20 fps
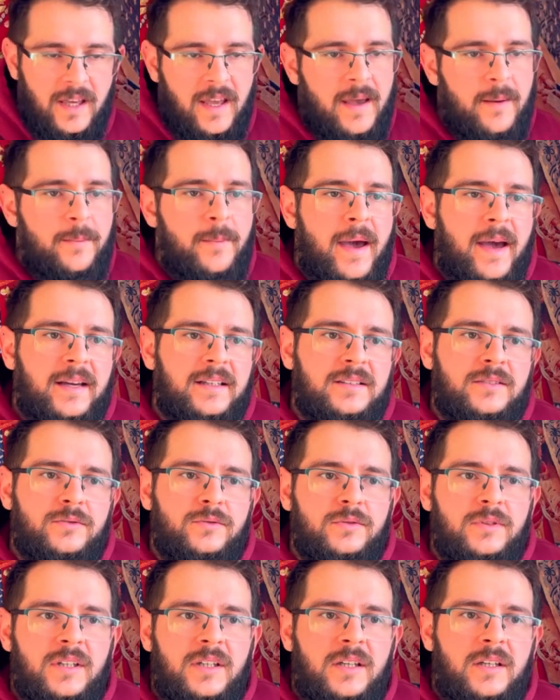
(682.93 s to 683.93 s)
back to
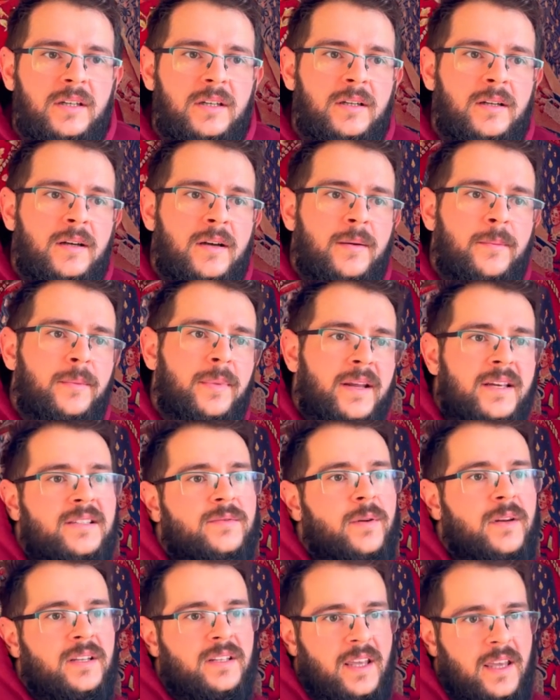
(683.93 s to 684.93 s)
the place where
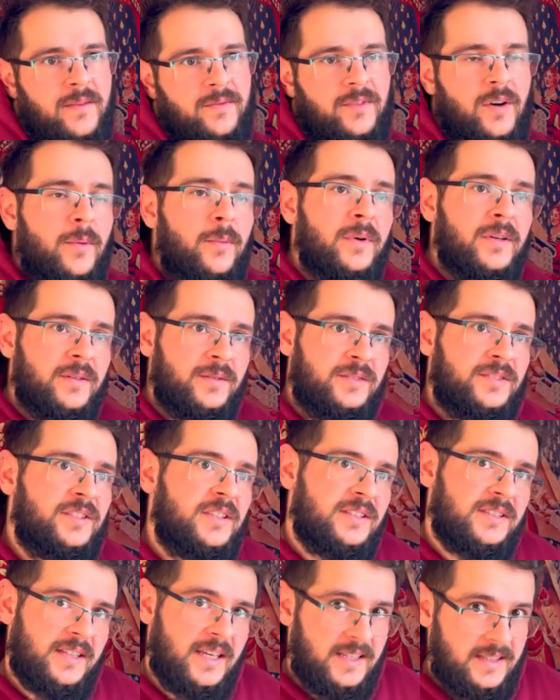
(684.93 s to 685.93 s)
it came from. In this
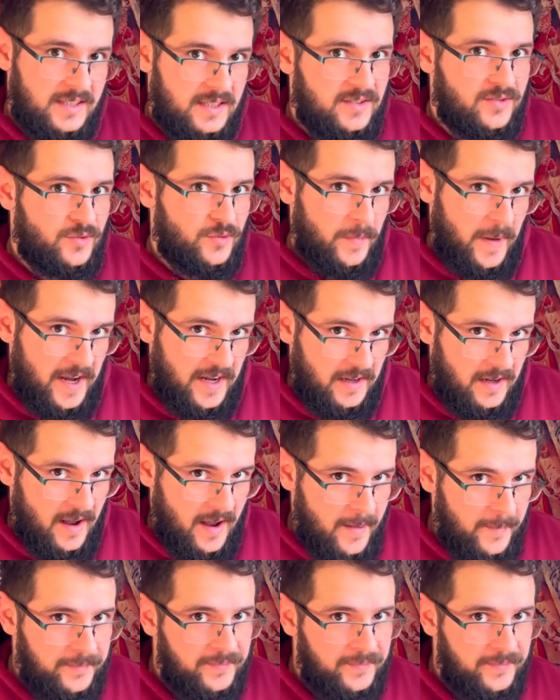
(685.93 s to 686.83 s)
case it's Romania,